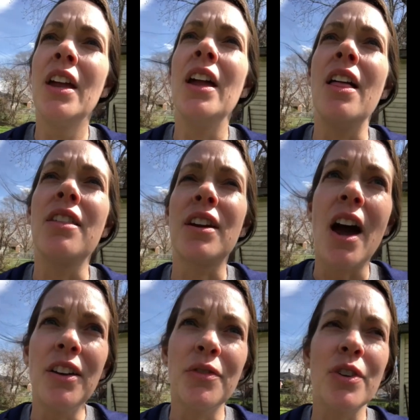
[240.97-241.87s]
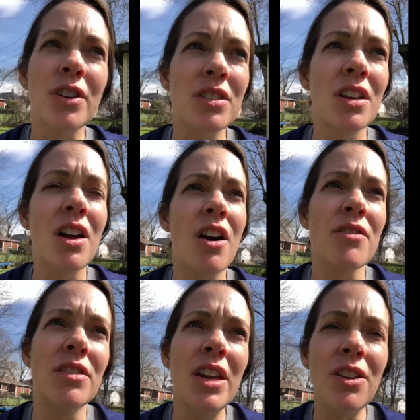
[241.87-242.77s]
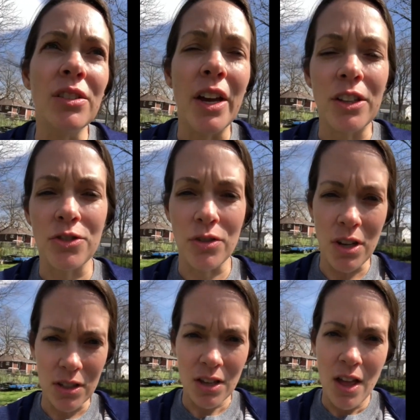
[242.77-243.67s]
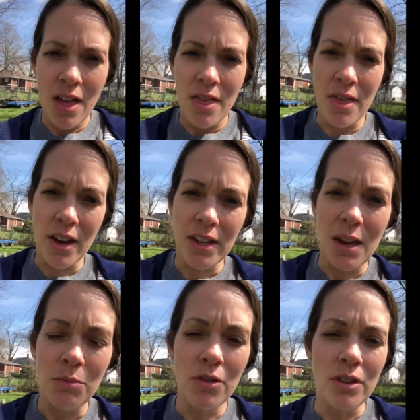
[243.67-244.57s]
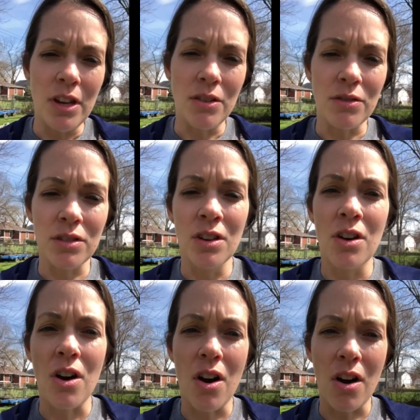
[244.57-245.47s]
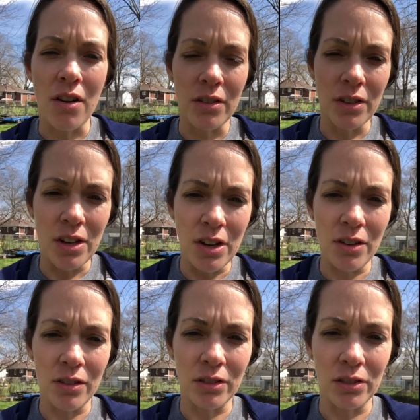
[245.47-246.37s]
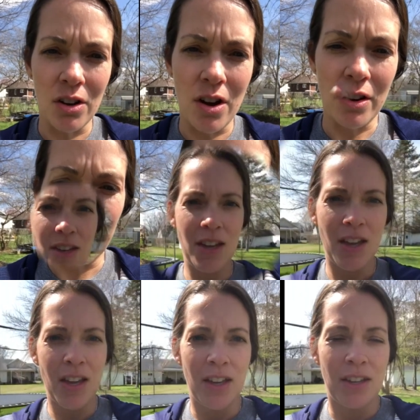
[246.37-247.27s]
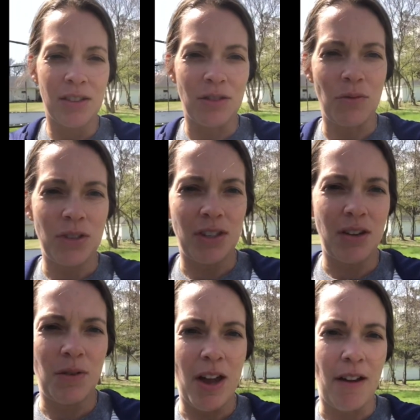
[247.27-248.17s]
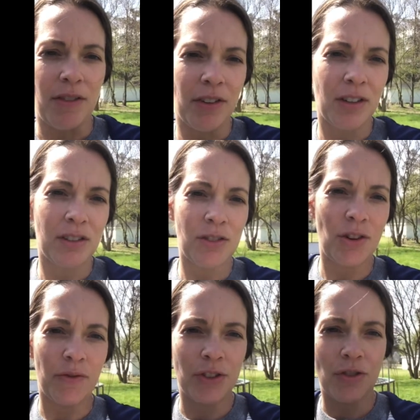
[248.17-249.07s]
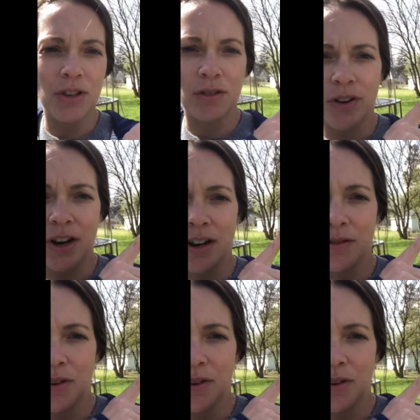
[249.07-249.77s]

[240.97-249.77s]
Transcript: And the conifers are the needle-like trees that keep their needles all year long. So we have two different trees over here.